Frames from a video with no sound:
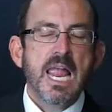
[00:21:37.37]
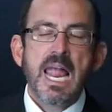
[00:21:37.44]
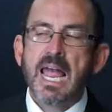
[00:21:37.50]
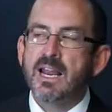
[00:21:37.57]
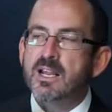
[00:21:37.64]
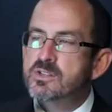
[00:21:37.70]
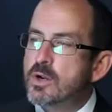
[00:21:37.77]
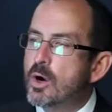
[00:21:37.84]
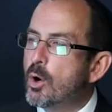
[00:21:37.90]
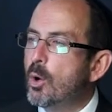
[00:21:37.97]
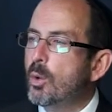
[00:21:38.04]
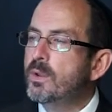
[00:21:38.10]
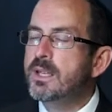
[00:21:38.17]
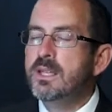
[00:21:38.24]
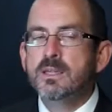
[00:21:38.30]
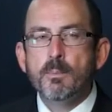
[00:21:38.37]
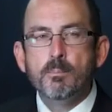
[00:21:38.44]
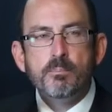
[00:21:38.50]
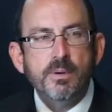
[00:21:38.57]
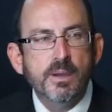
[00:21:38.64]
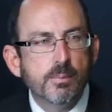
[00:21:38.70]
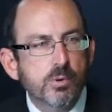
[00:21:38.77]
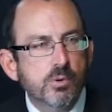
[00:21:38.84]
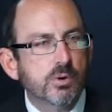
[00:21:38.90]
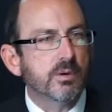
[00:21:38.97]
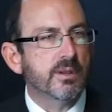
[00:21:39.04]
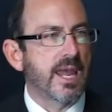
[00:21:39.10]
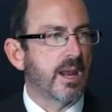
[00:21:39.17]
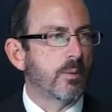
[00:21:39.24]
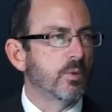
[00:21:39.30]
And it's only in the
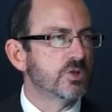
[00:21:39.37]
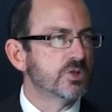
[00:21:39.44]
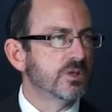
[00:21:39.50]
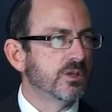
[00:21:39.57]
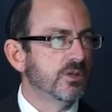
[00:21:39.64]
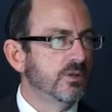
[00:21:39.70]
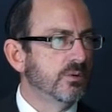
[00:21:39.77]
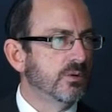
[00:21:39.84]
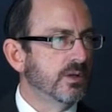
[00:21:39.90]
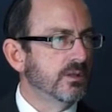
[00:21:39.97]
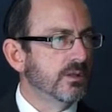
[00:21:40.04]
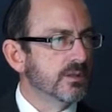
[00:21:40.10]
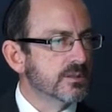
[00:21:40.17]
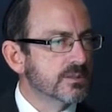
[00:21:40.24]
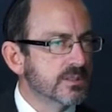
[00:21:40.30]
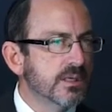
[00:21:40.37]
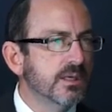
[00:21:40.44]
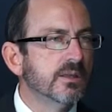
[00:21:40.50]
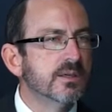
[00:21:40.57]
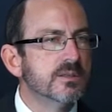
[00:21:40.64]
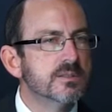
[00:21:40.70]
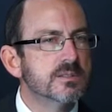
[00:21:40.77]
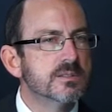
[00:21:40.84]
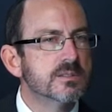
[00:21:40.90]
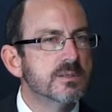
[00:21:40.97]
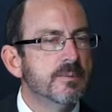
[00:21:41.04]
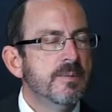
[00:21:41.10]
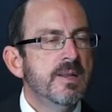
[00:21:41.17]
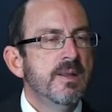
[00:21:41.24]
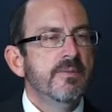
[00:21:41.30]
biblical language that you can see this.
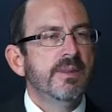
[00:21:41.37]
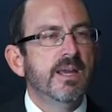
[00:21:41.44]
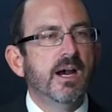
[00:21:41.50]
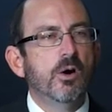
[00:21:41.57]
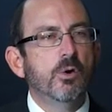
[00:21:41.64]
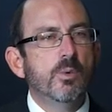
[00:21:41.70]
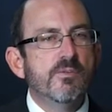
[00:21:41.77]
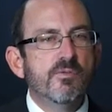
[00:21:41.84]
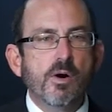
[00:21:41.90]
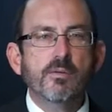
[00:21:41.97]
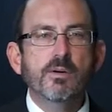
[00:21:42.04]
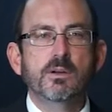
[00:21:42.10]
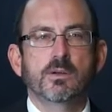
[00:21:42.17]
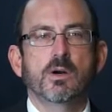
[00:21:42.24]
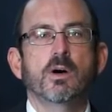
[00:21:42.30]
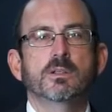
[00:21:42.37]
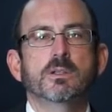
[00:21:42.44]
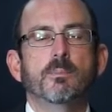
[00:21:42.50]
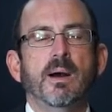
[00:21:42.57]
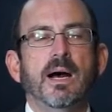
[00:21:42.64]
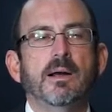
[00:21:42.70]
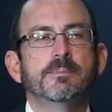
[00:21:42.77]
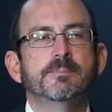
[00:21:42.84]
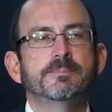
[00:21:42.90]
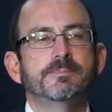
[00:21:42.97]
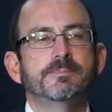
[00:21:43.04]
Now, we've already talked about